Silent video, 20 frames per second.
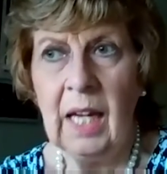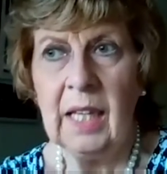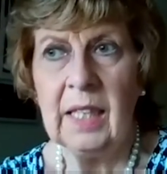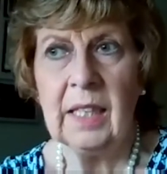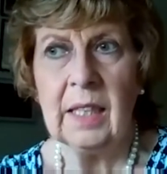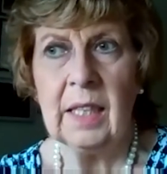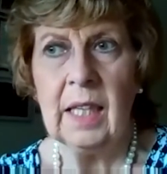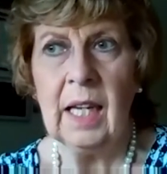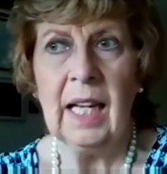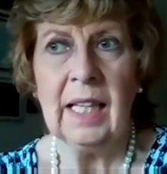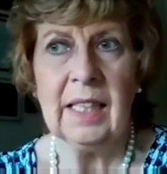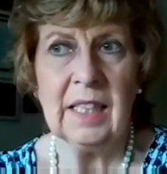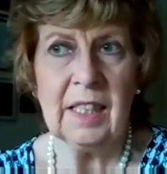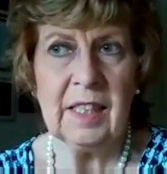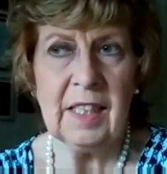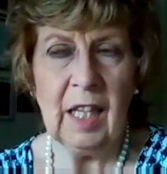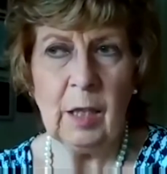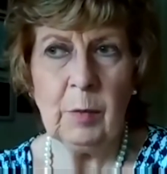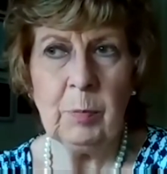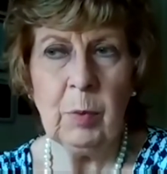Uh, and at
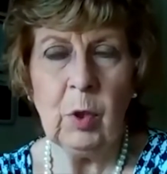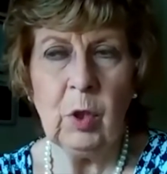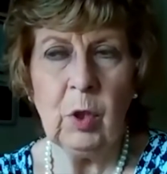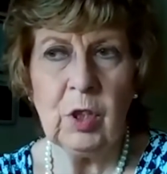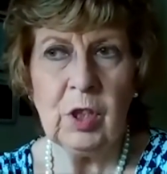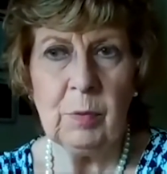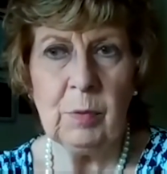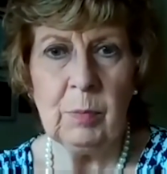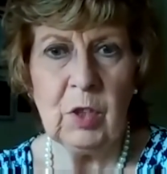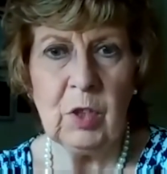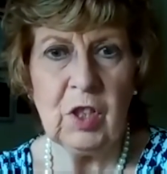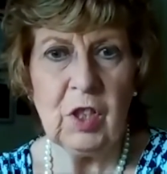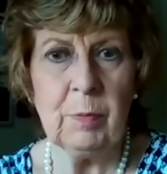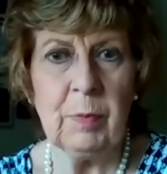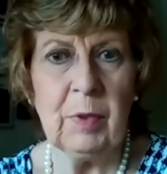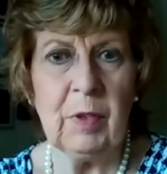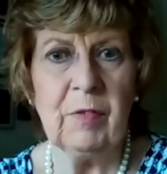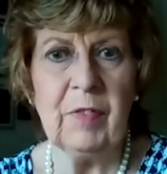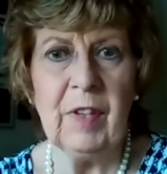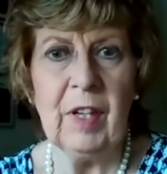that point, it must have
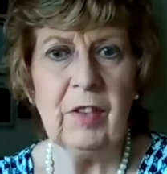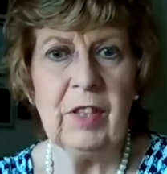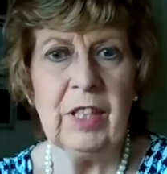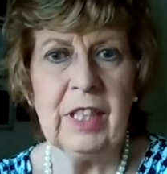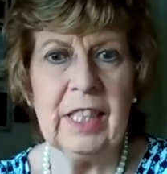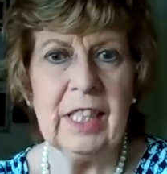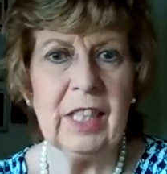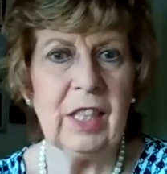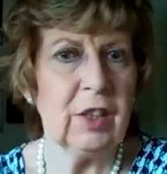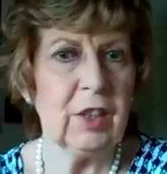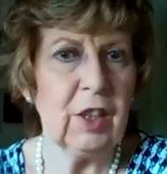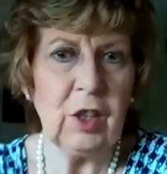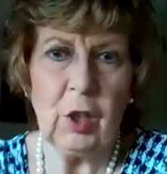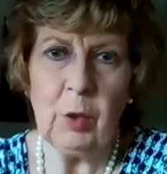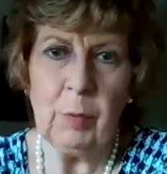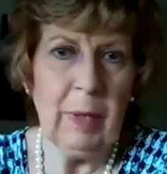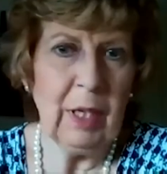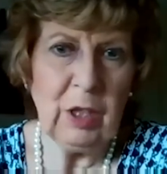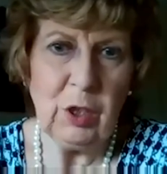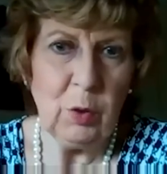been very clear that no
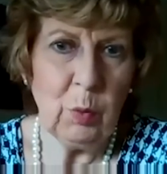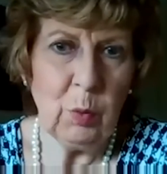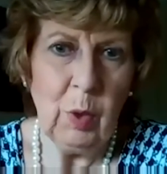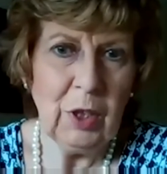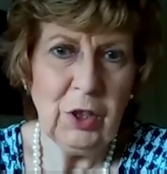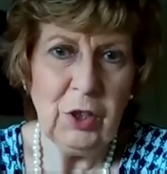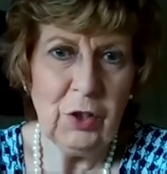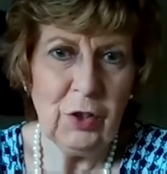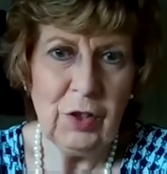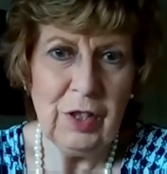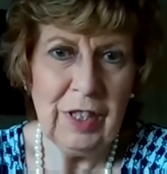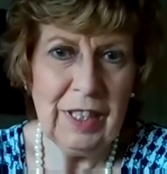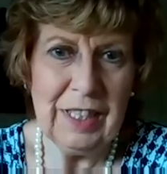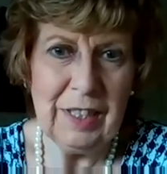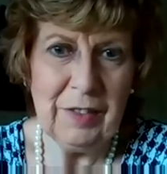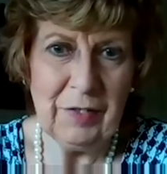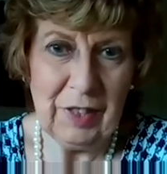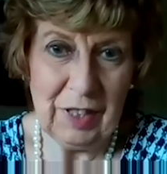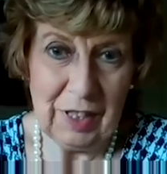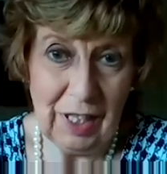matter what you did,
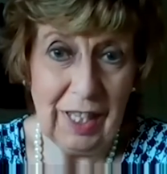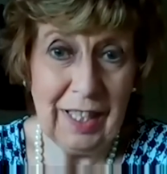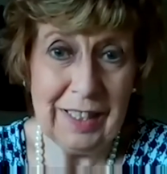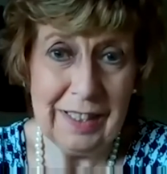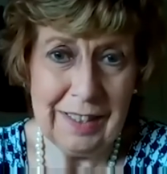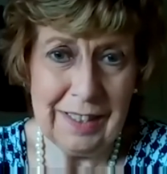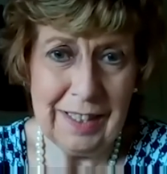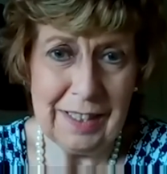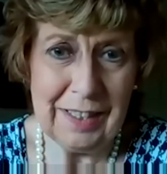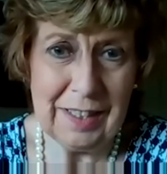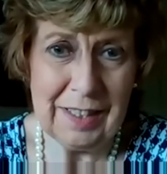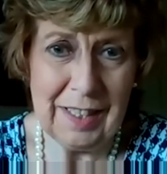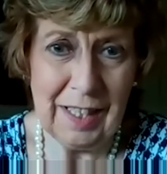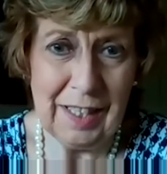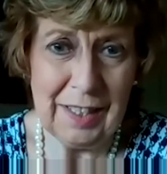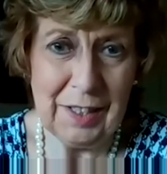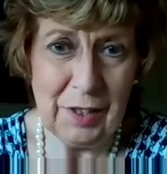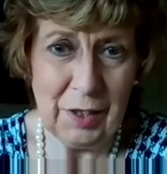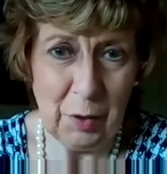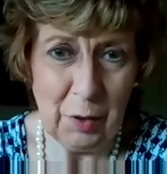if the clients had
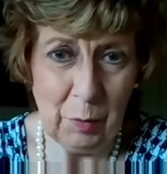decided